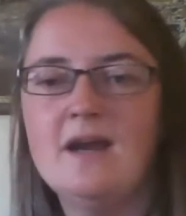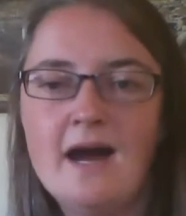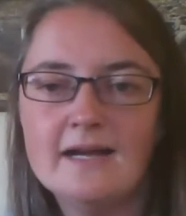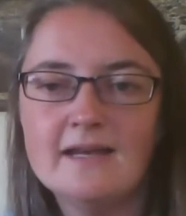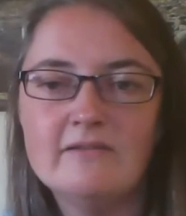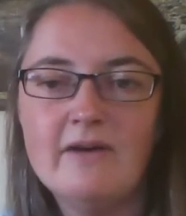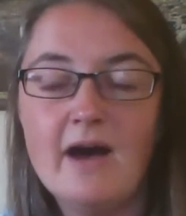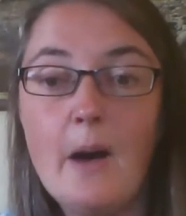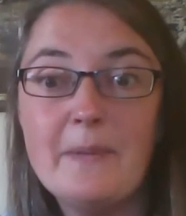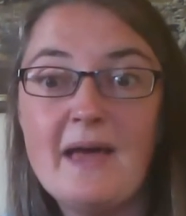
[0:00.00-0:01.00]
not give
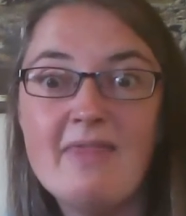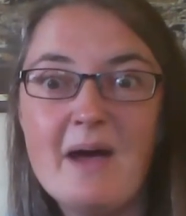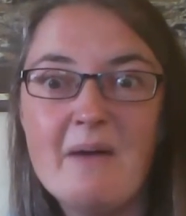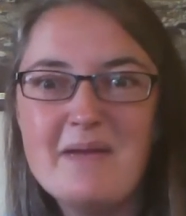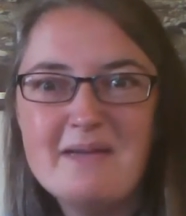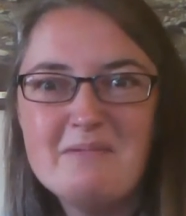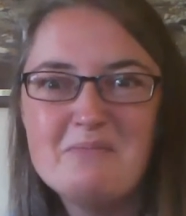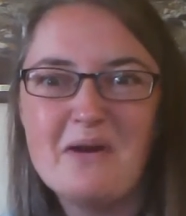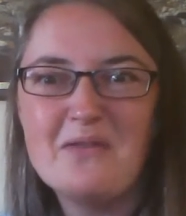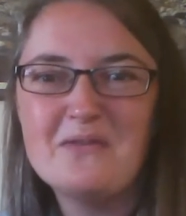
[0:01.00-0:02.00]
up, and that
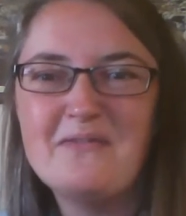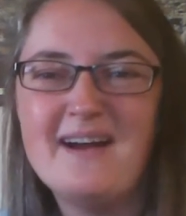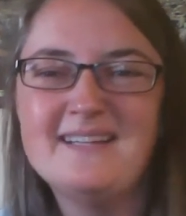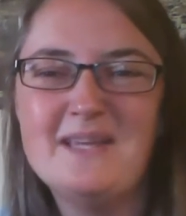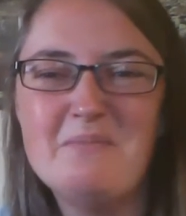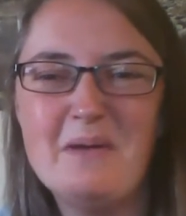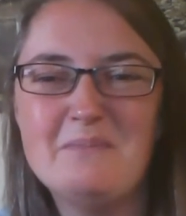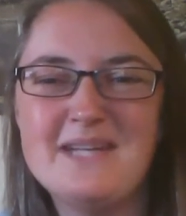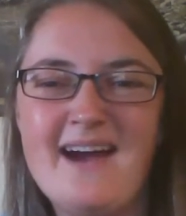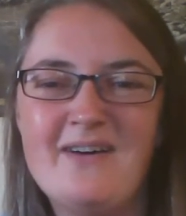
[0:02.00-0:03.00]
baby brother finally
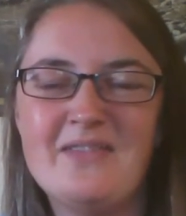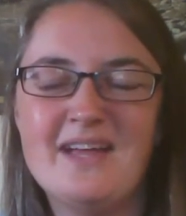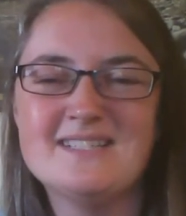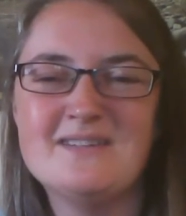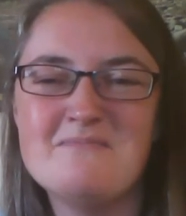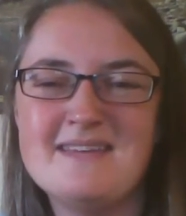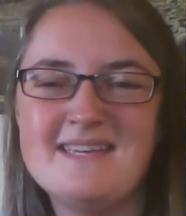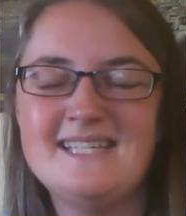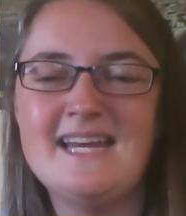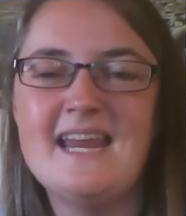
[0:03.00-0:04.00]
pipped out. That's
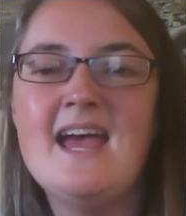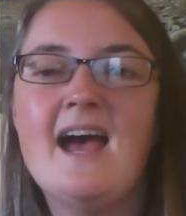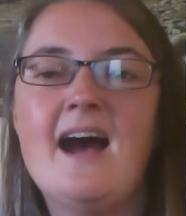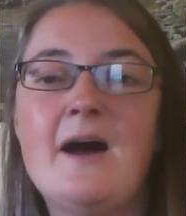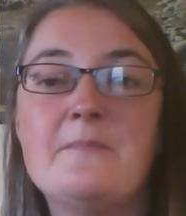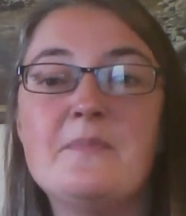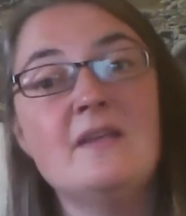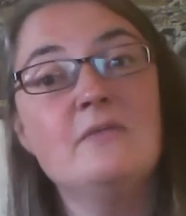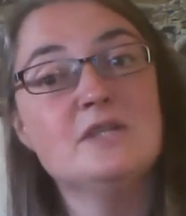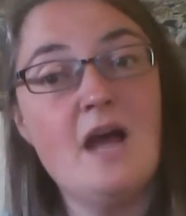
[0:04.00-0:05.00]
amazing. And
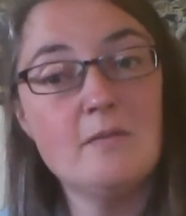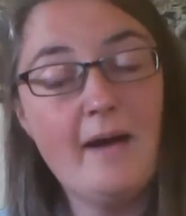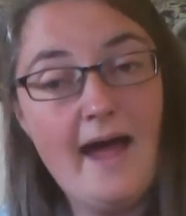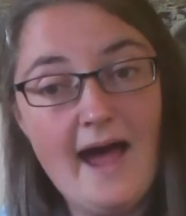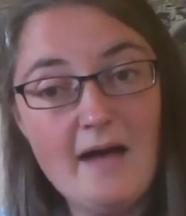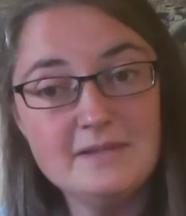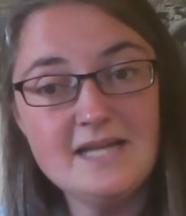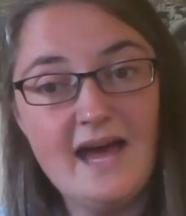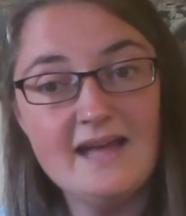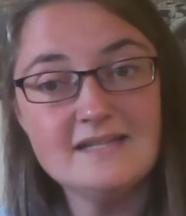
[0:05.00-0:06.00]
if we talk about
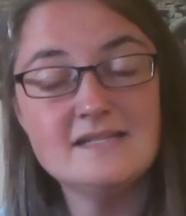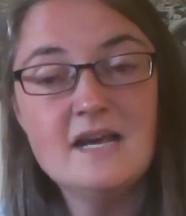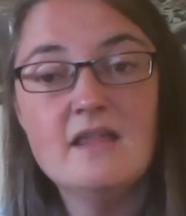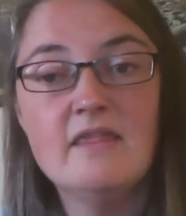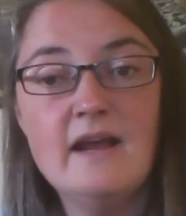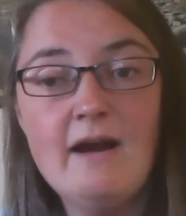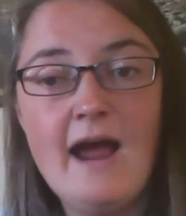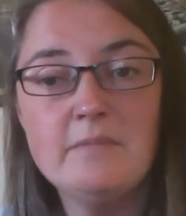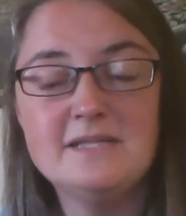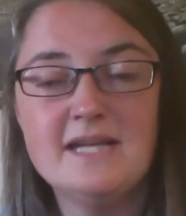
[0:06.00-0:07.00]
habitats, their
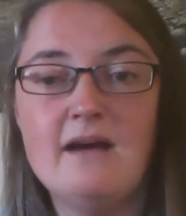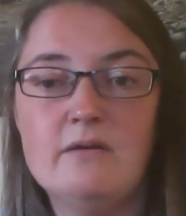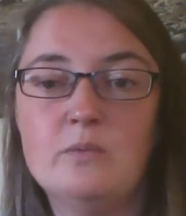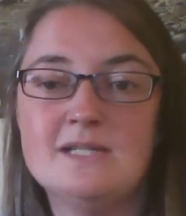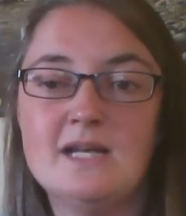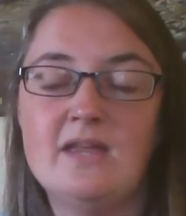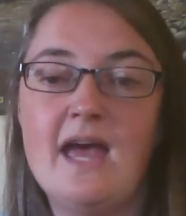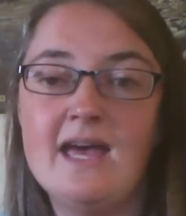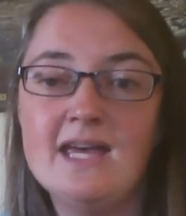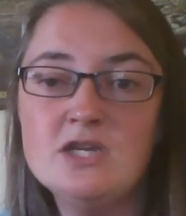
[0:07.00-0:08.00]
habitat was at
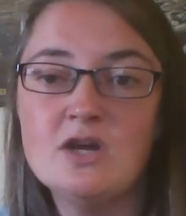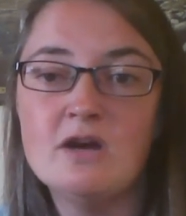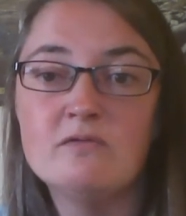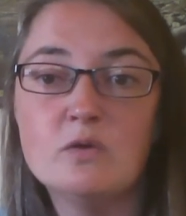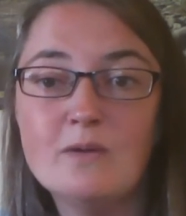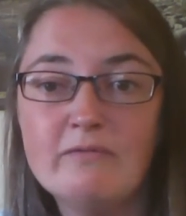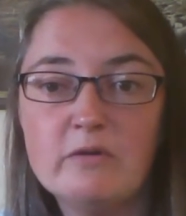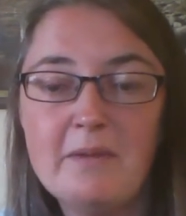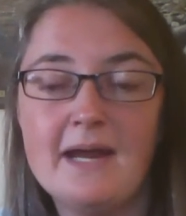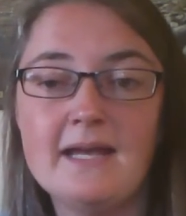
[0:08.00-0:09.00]
the edge of the
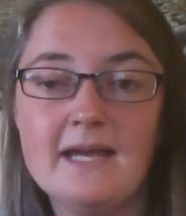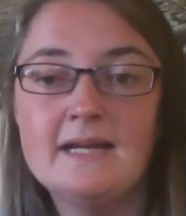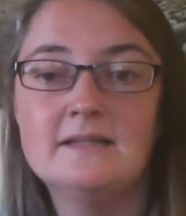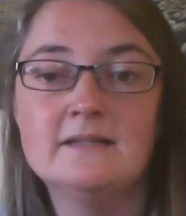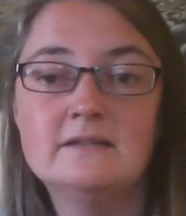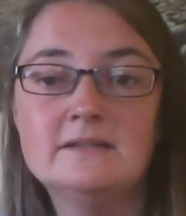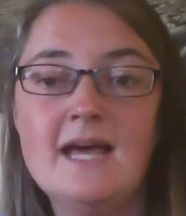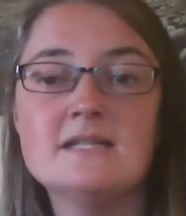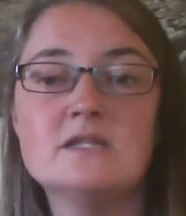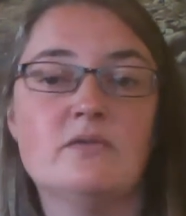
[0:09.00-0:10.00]
riverbank in a little
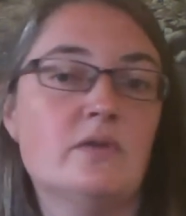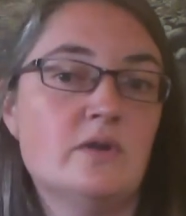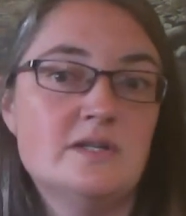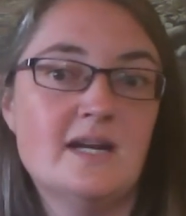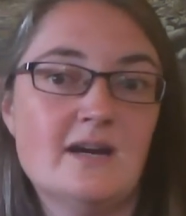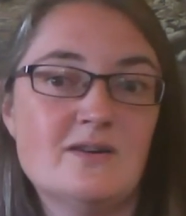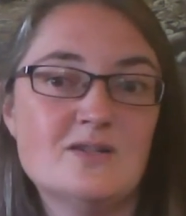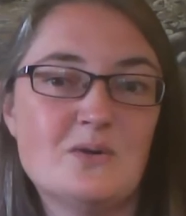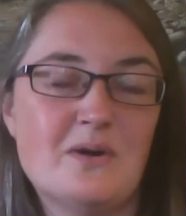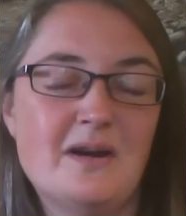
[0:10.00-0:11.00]
nest for the entire
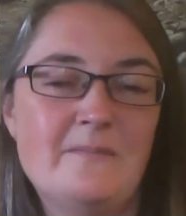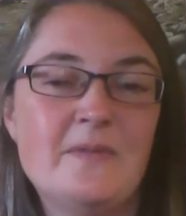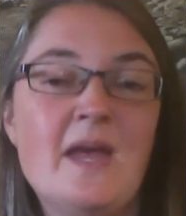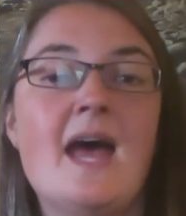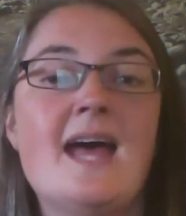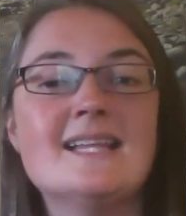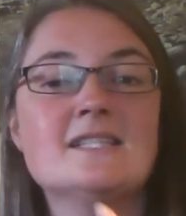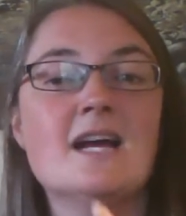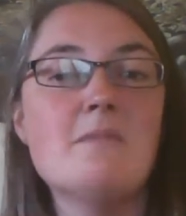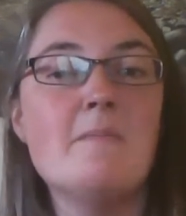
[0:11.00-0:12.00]
story. And
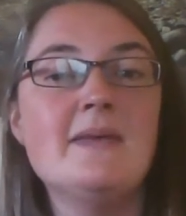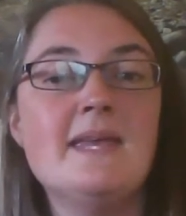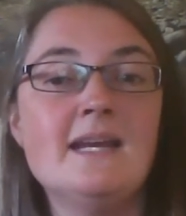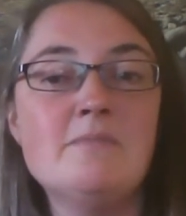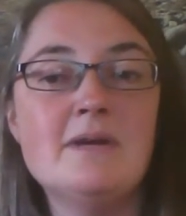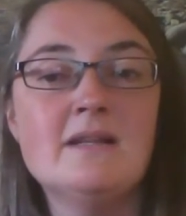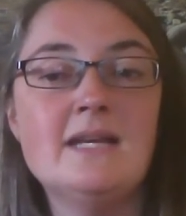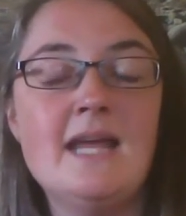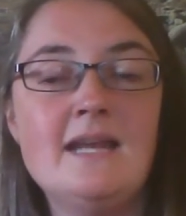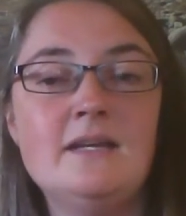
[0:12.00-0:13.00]
let's talk about beginning, middle,
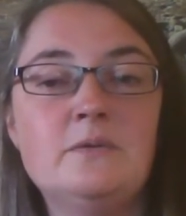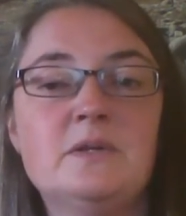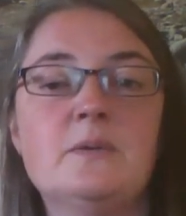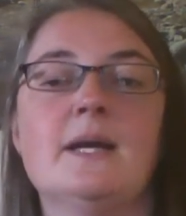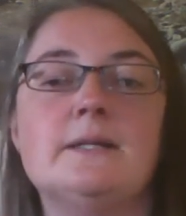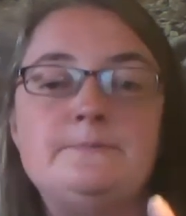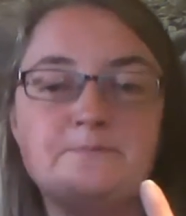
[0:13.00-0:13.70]
and ending real quick.